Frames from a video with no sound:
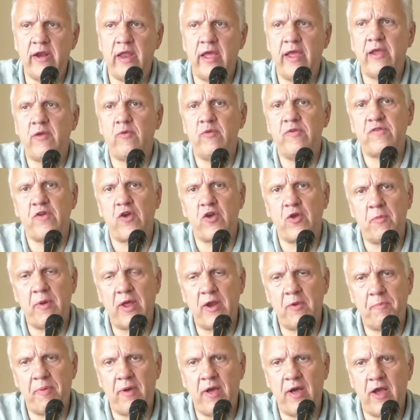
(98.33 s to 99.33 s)
like we talk
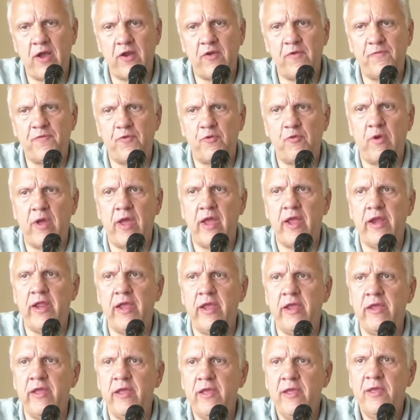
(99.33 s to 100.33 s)
about apocrypha
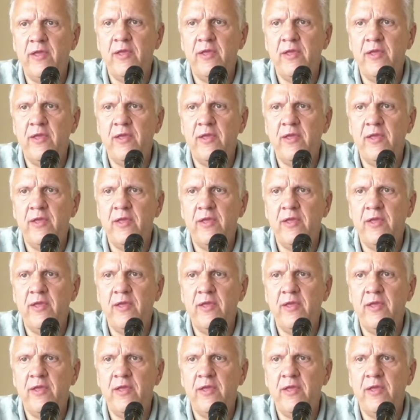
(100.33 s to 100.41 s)
writing.